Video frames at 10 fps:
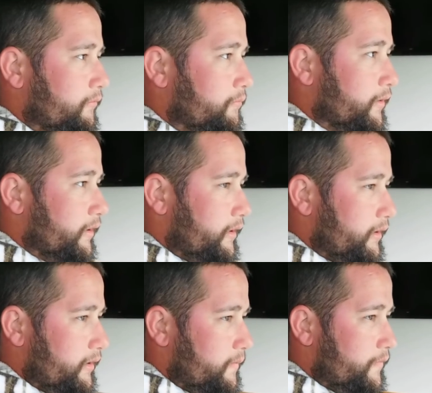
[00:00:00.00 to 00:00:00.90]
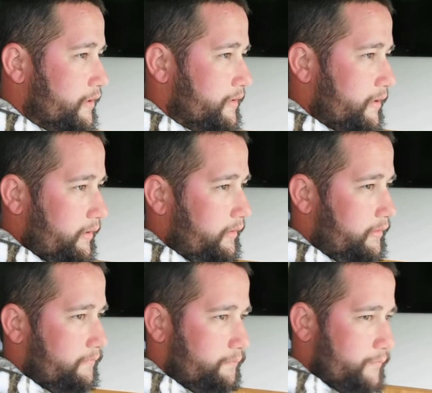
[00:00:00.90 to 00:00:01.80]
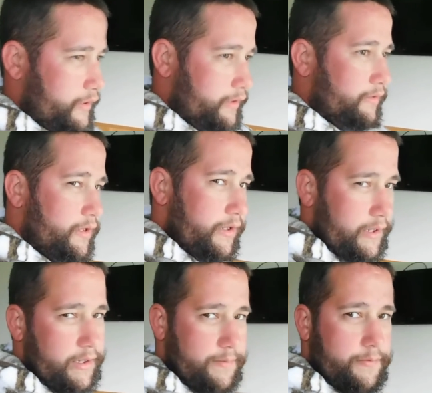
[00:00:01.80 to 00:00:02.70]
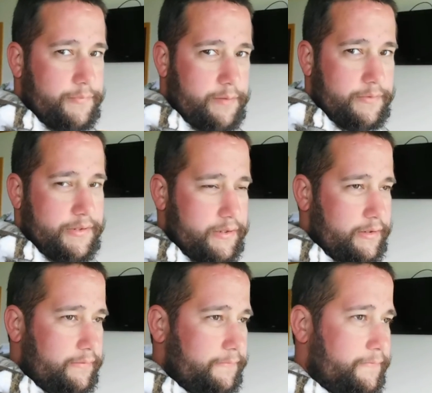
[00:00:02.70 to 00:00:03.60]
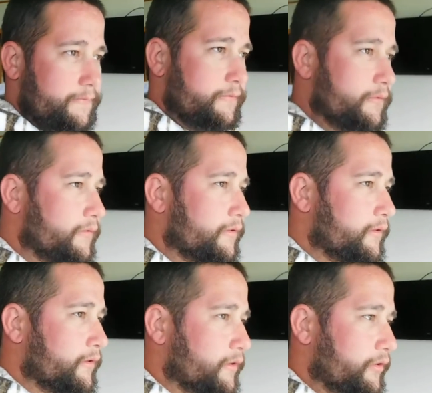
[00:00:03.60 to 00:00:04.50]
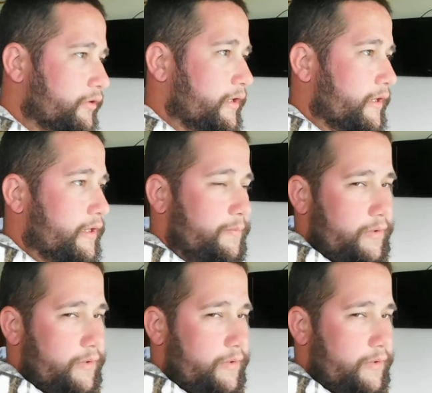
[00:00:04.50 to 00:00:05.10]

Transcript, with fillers: But here I'm just chilling in the cabin by myself, trying to keep